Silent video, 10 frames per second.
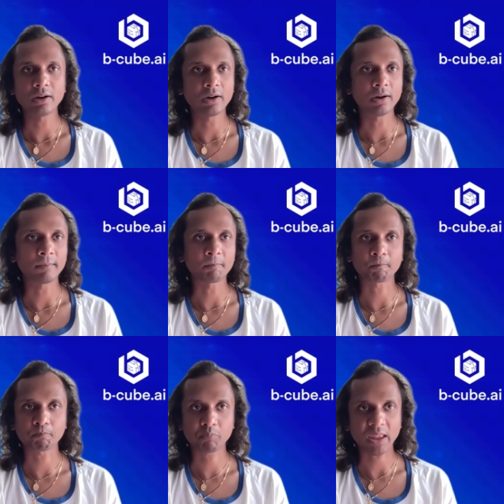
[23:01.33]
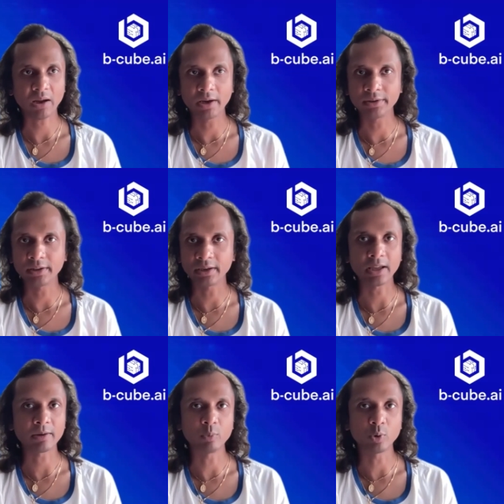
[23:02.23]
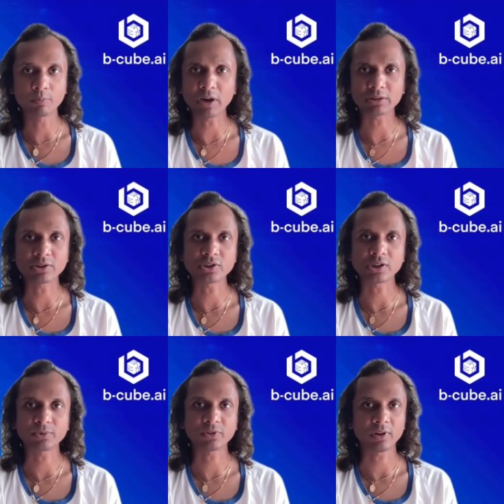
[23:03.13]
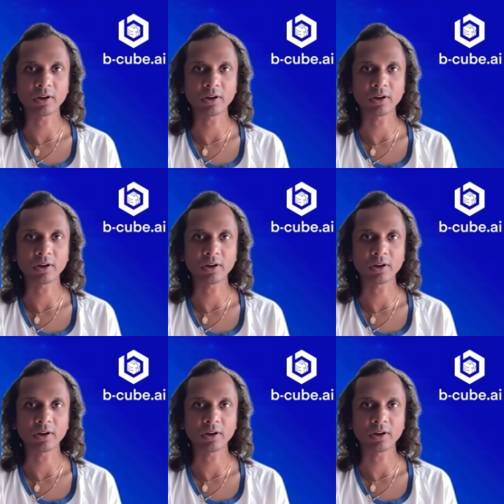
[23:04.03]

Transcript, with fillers: um, and then like more partnerships